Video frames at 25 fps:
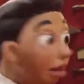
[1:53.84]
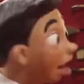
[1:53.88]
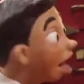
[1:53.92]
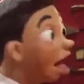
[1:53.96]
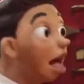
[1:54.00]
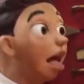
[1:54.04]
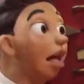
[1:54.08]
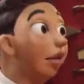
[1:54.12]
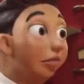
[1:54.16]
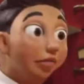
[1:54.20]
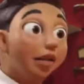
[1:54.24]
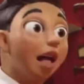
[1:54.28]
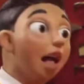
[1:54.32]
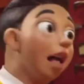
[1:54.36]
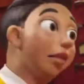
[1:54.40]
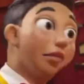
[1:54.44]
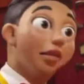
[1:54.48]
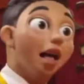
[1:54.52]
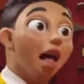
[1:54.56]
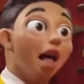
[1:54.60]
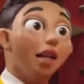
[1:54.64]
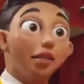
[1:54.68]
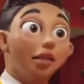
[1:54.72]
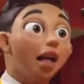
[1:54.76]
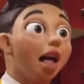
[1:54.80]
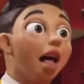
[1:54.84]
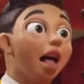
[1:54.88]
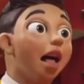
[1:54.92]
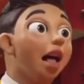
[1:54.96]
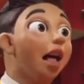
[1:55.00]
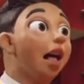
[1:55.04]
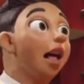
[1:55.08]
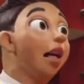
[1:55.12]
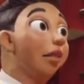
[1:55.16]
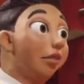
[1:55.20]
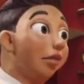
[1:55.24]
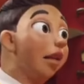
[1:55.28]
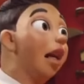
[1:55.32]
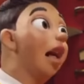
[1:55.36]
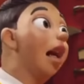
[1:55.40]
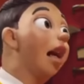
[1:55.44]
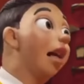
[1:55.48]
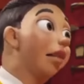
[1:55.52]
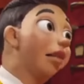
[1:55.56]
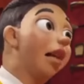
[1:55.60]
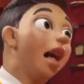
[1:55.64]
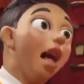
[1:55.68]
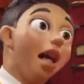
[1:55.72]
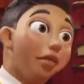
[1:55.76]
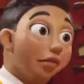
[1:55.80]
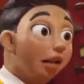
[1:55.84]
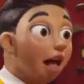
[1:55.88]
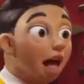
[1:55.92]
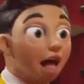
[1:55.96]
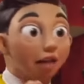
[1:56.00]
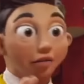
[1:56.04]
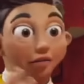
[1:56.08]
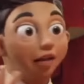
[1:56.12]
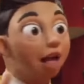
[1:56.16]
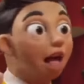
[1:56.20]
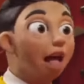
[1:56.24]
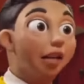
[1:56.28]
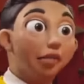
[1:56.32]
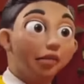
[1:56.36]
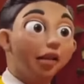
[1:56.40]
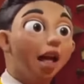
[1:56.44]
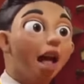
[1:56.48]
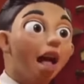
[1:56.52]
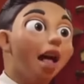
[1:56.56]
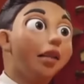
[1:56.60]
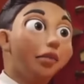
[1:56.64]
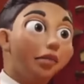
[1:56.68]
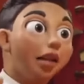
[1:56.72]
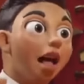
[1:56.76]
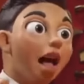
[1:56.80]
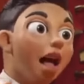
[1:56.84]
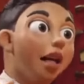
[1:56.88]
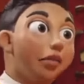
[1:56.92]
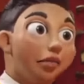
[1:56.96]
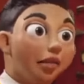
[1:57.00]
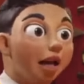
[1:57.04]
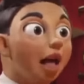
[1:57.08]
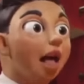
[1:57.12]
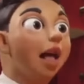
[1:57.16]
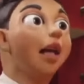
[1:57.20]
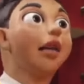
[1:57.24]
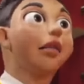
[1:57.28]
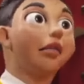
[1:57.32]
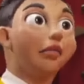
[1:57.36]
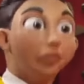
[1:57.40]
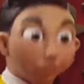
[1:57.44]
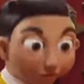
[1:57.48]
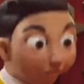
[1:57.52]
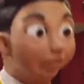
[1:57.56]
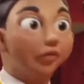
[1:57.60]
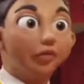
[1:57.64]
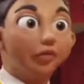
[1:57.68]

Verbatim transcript: Well, so this year, I'm not going to let anyone in my house.